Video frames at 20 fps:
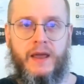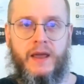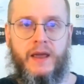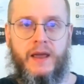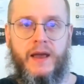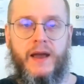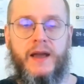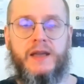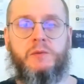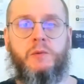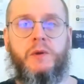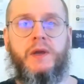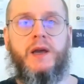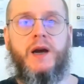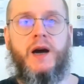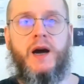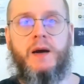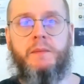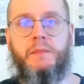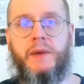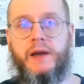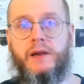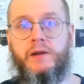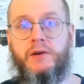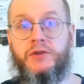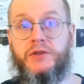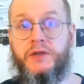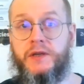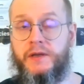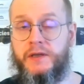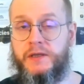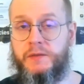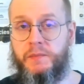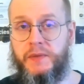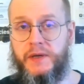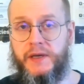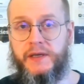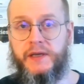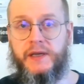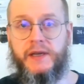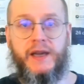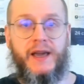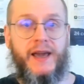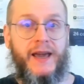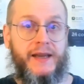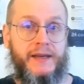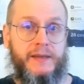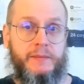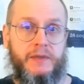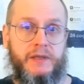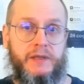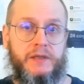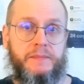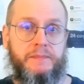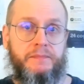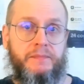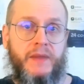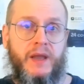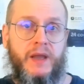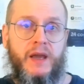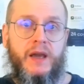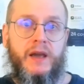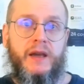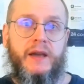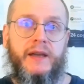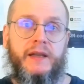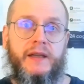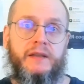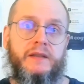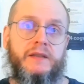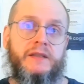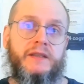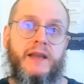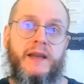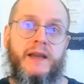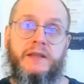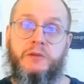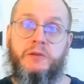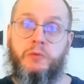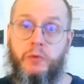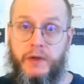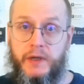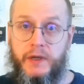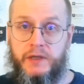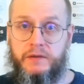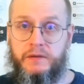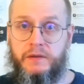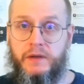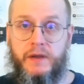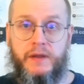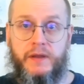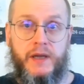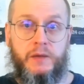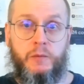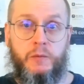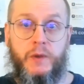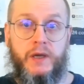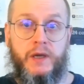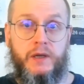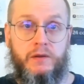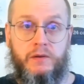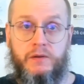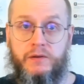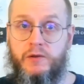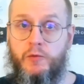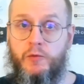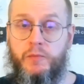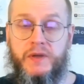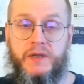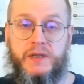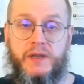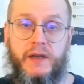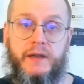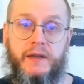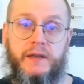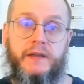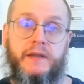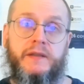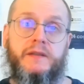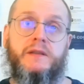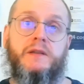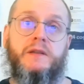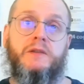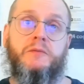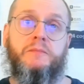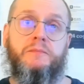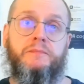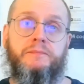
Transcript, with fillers: As we are biologically speaking animals, it stands to reason that we can also be studied as such.